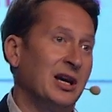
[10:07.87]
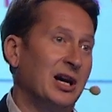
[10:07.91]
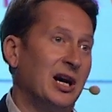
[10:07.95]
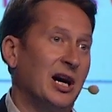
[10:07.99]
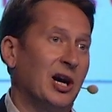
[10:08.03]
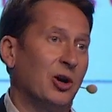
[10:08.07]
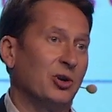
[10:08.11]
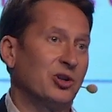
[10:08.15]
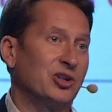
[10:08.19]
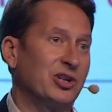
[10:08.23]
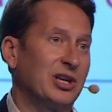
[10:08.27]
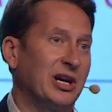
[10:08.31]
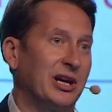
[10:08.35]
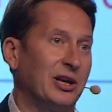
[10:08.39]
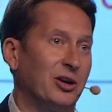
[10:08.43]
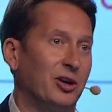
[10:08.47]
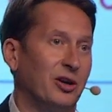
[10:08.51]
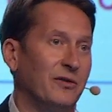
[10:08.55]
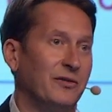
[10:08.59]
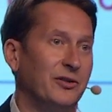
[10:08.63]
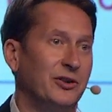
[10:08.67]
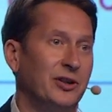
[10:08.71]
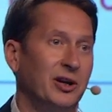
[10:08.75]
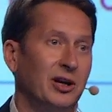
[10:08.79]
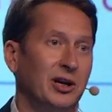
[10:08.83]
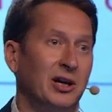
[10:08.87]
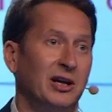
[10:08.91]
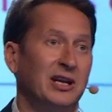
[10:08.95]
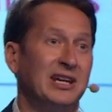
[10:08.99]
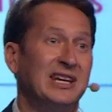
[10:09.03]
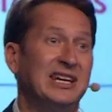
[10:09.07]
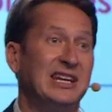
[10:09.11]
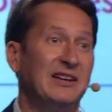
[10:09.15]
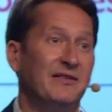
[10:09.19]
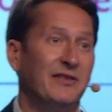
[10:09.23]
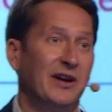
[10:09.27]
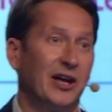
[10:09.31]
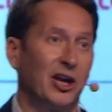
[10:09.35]
outside of the
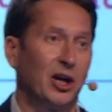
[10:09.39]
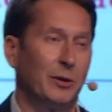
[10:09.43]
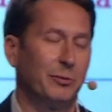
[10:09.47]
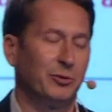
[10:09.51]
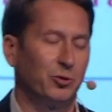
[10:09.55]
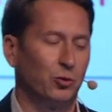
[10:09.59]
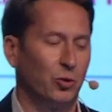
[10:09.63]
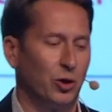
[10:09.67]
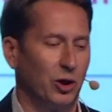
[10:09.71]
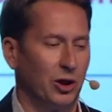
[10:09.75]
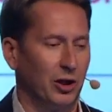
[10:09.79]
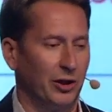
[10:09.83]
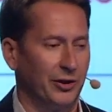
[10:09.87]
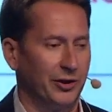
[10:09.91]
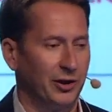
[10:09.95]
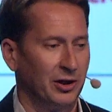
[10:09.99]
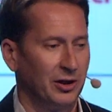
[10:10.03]
developed world.